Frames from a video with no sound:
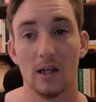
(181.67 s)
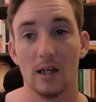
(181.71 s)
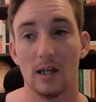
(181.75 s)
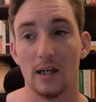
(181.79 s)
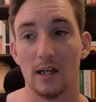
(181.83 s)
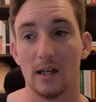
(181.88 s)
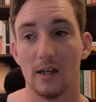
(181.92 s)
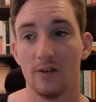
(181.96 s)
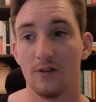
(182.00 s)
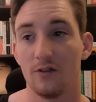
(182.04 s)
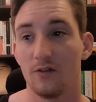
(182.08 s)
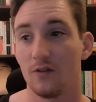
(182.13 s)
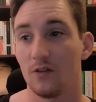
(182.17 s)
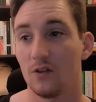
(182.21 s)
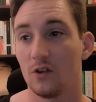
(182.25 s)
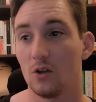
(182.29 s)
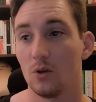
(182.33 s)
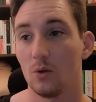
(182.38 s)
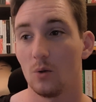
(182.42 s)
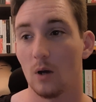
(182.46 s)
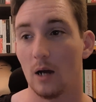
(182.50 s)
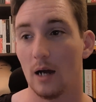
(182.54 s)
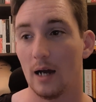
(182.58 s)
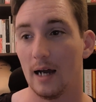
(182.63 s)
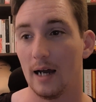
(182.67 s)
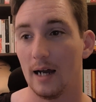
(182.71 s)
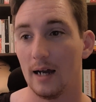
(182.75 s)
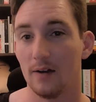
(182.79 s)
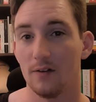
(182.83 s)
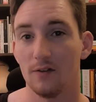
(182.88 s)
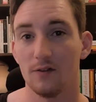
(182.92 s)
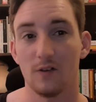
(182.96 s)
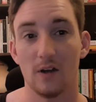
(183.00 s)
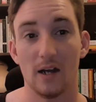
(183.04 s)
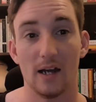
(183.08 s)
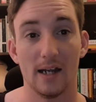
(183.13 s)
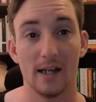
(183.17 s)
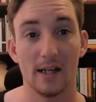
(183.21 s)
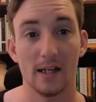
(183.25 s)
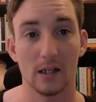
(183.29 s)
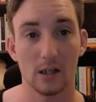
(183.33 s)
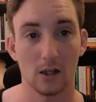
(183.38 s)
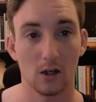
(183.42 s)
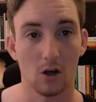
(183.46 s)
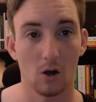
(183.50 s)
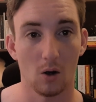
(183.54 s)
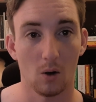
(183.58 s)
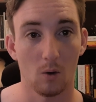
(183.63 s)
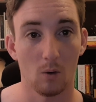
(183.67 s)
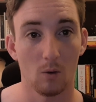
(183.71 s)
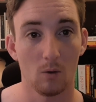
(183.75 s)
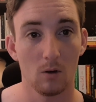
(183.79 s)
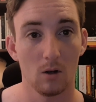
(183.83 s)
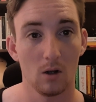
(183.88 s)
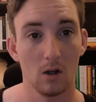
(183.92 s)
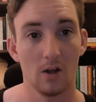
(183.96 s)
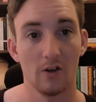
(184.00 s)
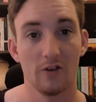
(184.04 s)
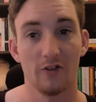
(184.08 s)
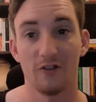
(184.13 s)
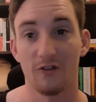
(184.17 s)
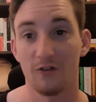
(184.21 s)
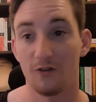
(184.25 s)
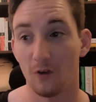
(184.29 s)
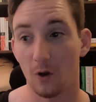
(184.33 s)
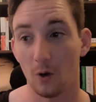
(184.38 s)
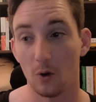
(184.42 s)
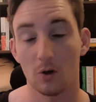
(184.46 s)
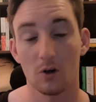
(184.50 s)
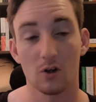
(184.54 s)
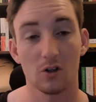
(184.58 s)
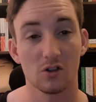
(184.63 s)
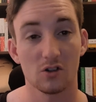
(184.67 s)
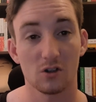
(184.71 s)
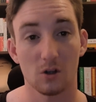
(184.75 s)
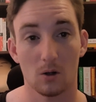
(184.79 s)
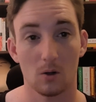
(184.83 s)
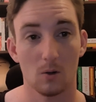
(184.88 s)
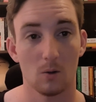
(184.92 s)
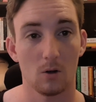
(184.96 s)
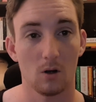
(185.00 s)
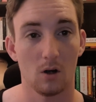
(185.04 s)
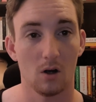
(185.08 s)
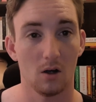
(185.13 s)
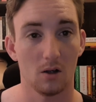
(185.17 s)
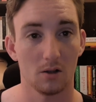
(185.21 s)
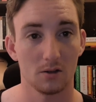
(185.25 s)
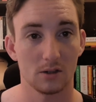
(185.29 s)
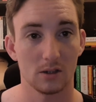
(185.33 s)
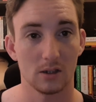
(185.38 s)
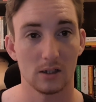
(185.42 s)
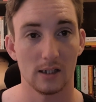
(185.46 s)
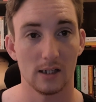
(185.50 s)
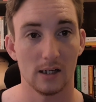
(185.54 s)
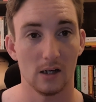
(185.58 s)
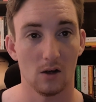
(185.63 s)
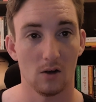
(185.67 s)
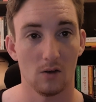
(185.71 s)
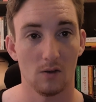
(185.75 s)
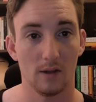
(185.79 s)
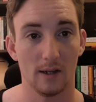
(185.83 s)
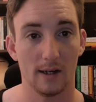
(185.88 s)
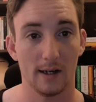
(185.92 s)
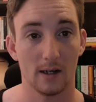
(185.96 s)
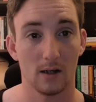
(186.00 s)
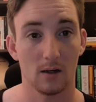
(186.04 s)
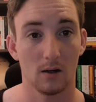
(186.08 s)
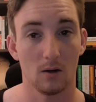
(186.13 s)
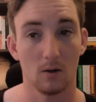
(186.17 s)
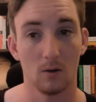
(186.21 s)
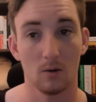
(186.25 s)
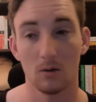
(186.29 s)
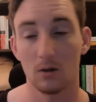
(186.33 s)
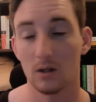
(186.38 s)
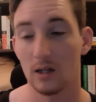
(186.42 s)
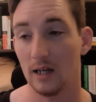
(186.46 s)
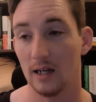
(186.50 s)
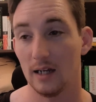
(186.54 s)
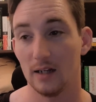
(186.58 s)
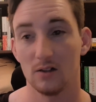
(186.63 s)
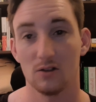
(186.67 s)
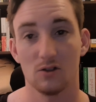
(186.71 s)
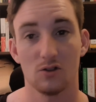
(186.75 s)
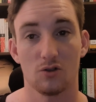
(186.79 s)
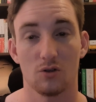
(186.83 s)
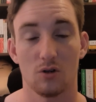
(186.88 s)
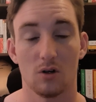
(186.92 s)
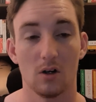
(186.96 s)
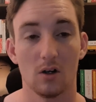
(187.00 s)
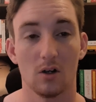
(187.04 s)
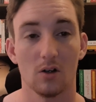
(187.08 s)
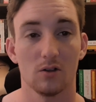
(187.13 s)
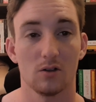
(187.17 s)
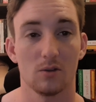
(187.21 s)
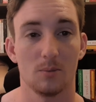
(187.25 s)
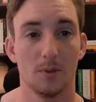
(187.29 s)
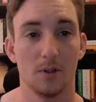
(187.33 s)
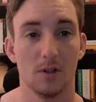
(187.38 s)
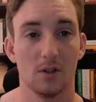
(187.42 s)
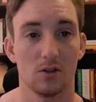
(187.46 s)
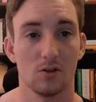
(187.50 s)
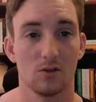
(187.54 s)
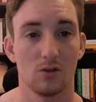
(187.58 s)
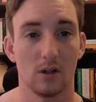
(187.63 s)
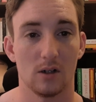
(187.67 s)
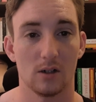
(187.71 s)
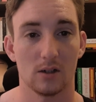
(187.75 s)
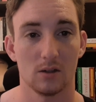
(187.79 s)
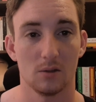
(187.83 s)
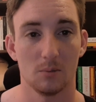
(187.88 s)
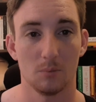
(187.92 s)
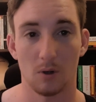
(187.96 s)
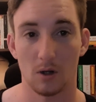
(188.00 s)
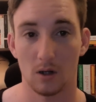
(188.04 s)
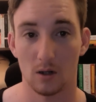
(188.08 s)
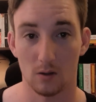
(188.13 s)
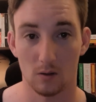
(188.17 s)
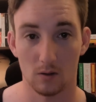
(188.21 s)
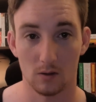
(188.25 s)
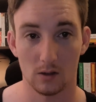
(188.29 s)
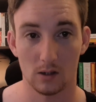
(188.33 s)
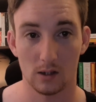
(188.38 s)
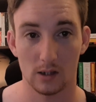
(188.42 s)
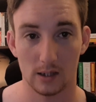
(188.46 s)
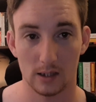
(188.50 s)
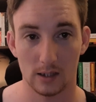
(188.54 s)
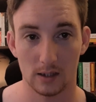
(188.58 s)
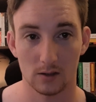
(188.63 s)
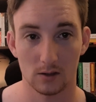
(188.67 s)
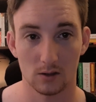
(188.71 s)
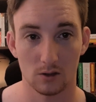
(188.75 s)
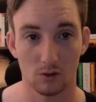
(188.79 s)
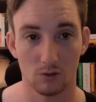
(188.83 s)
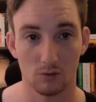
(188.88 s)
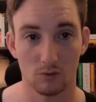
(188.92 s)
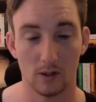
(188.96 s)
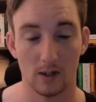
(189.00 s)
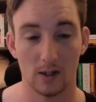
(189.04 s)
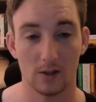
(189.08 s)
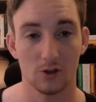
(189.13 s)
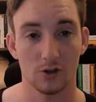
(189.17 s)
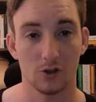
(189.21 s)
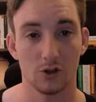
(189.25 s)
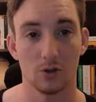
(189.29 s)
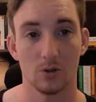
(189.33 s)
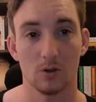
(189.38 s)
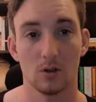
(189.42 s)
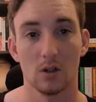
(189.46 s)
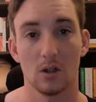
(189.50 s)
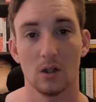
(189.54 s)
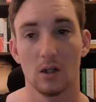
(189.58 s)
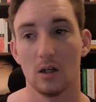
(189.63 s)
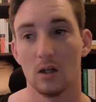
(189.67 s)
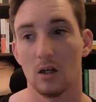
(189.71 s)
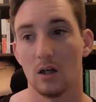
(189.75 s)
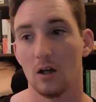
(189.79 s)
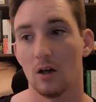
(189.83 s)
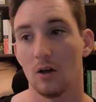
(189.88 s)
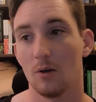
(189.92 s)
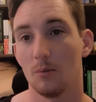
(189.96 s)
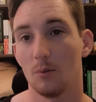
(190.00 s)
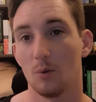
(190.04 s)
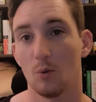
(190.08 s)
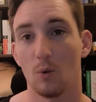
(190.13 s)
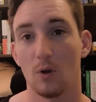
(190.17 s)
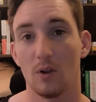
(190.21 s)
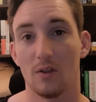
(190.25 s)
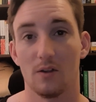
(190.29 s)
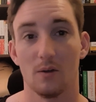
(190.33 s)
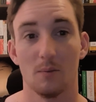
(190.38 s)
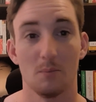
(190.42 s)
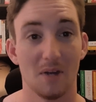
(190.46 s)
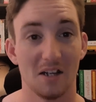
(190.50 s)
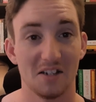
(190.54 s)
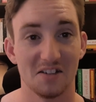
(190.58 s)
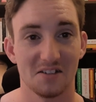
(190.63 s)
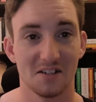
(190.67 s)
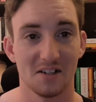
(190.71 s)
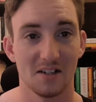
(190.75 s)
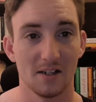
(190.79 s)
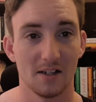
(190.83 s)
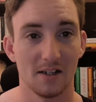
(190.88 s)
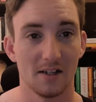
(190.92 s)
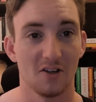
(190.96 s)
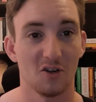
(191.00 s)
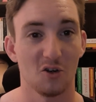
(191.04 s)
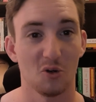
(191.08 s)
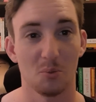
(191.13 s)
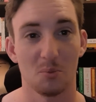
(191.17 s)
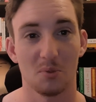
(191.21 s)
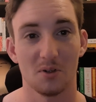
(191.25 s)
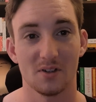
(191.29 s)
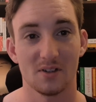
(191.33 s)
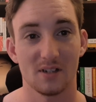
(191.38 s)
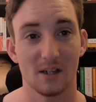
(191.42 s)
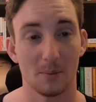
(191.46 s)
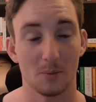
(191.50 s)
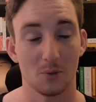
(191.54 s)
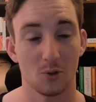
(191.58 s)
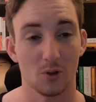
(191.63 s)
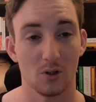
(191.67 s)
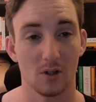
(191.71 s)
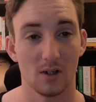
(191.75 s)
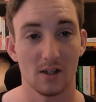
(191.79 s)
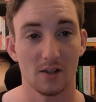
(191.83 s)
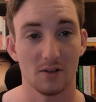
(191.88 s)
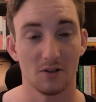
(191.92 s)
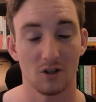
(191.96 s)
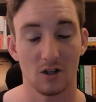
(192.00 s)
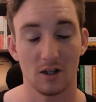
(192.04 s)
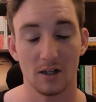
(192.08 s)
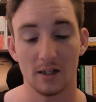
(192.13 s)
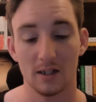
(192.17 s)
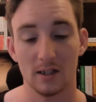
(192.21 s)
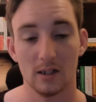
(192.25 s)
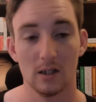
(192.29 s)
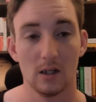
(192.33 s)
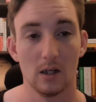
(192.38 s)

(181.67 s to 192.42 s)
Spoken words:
If you have a goal, focus wholeheartedly on that goal and try not to be distracted by other things around you, whether mentally or perceptually, right?